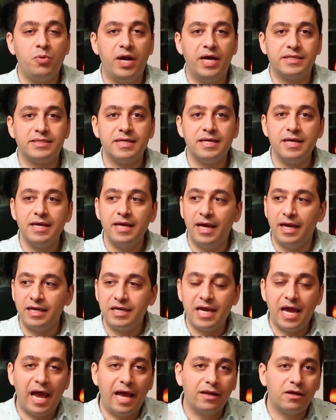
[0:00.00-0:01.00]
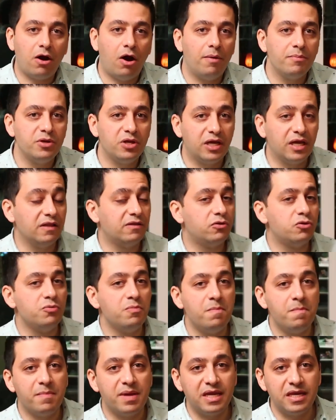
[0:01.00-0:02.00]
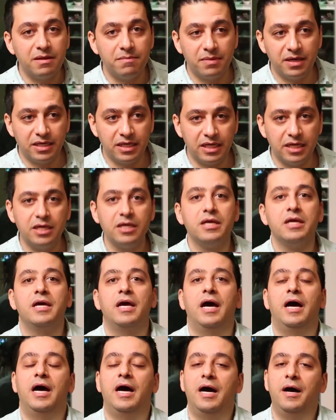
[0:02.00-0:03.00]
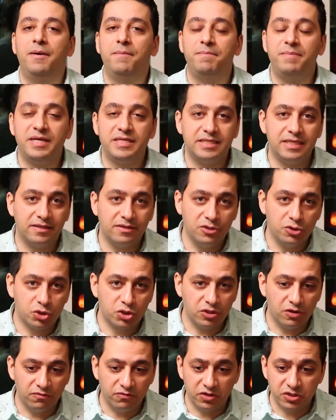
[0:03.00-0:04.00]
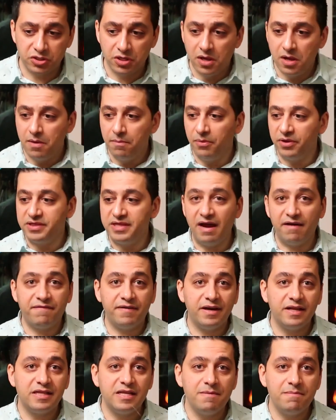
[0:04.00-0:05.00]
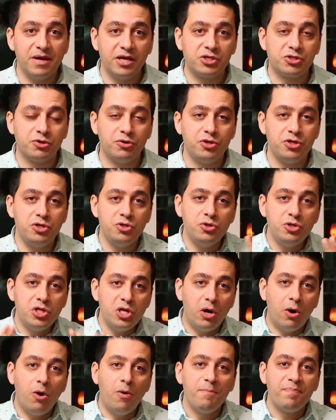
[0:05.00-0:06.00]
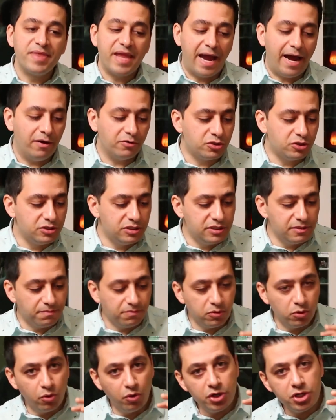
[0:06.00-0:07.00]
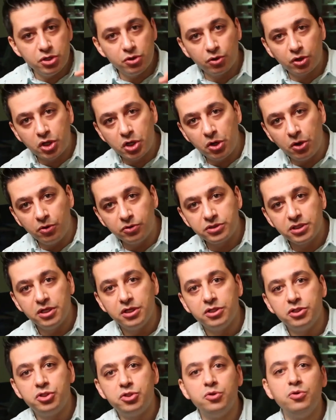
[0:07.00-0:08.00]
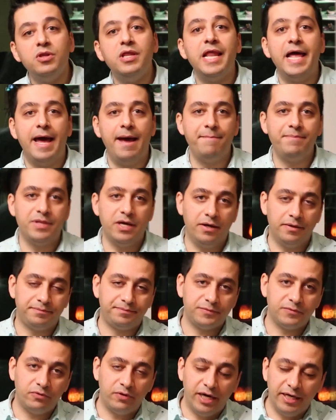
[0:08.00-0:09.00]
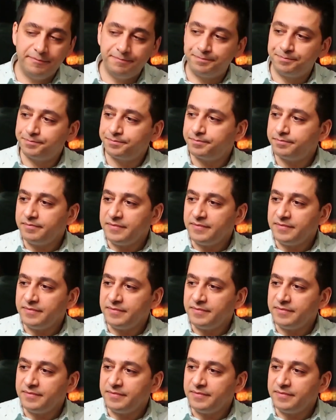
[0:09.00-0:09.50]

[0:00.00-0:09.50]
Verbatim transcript: W S, and can communicate to many many Uh, basically servers. But definitely make sure you know how to deploy your code to Lambda, right?